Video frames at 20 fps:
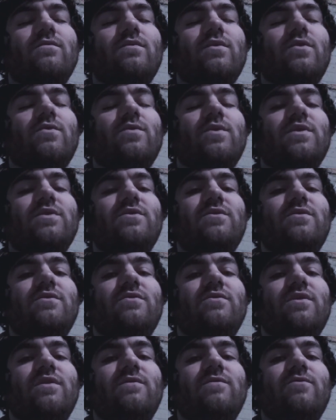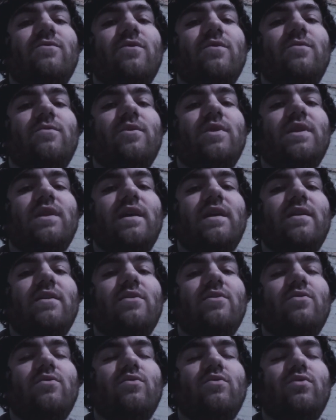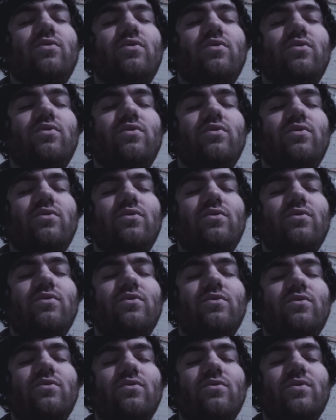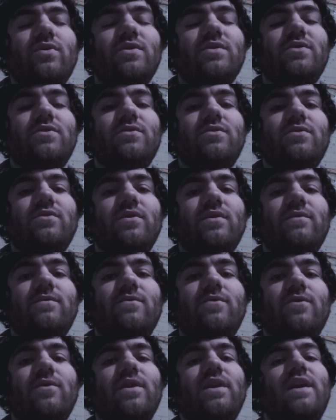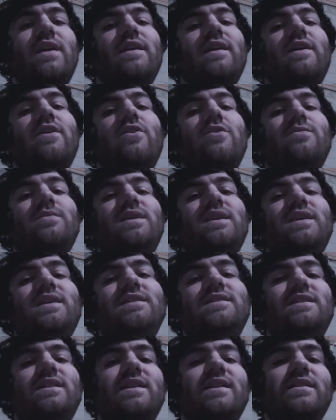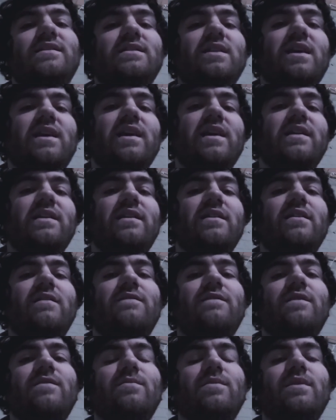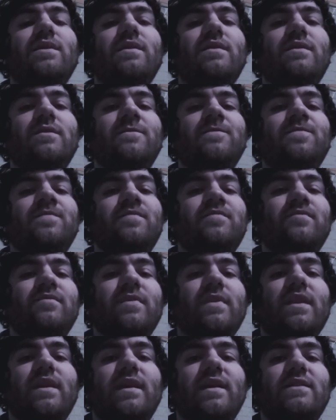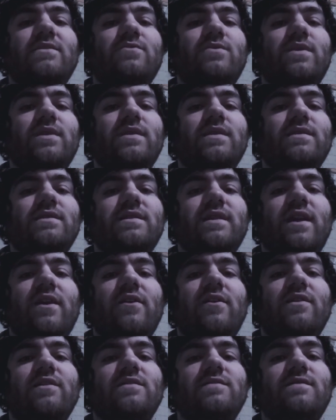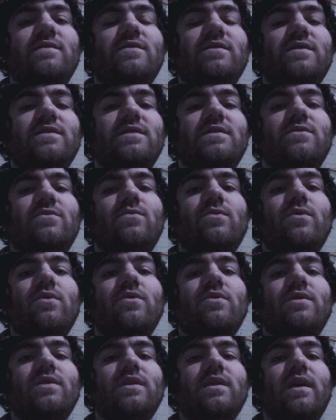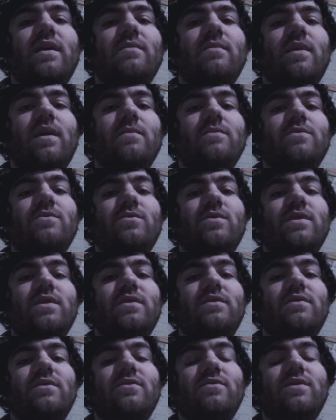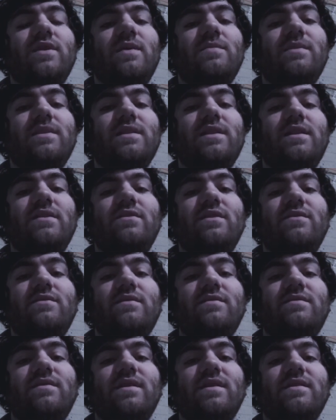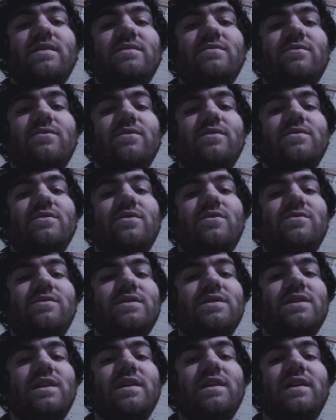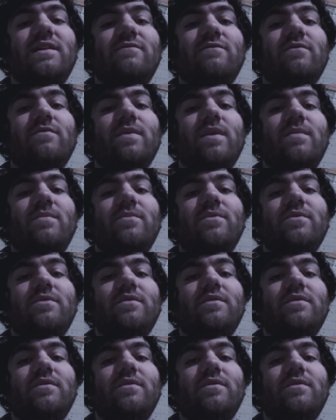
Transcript: 1 2 3 4, breathe out. 1 2 3 4 to kind of help ease the anxiety of it. But it's one of the scariest feelings in the world, and I'm 22 and I've been dealing with this for as long as I can remember.